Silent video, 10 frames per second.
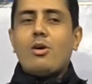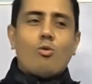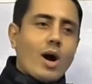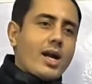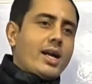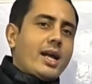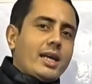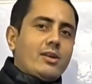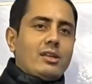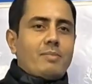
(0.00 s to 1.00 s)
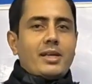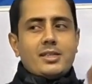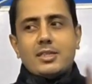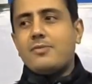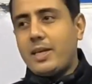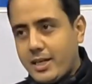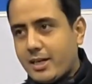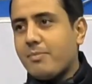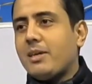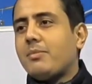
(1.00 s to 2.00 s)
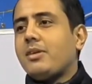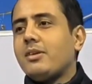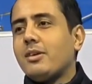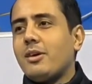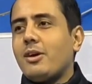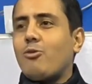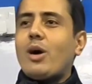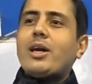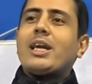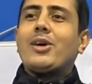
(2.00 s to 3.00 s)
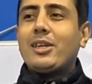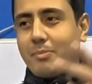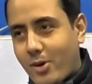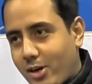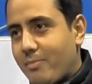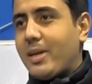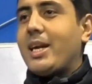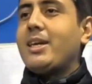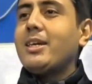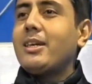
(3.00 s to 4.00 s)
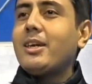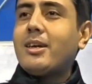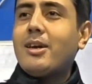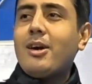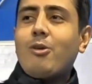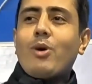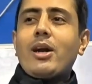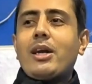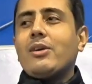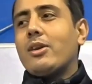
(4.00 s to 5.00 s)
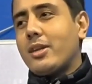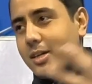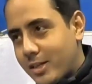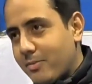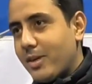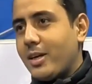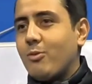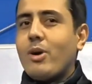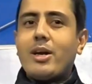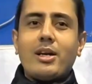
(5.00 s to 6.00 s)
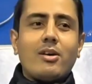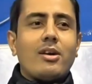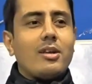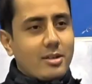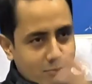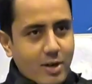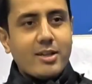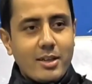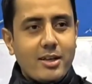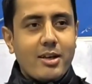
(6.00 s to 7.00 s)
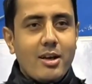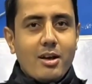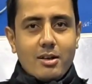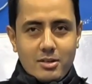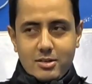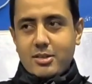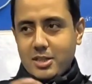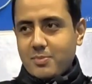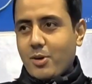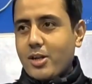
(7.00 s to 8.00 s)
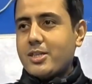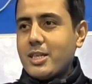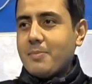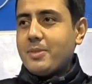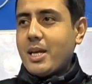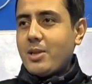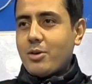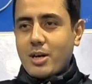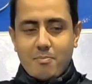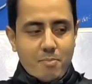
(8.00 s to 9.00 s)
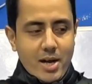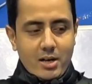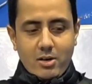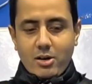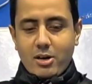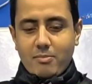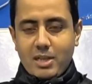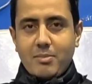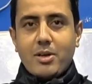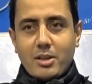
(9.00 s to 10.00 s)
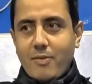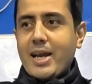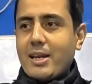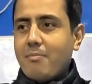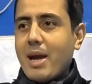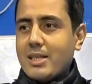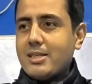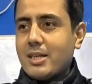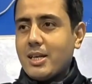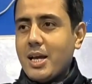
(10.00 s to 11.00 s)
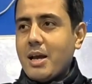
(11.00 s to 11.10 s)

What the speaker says: One day he only practices free kick, maybe. One day only penalty kick. One day only dribbling. One day only one thing. Small steps, and you combine all of them on the final match day.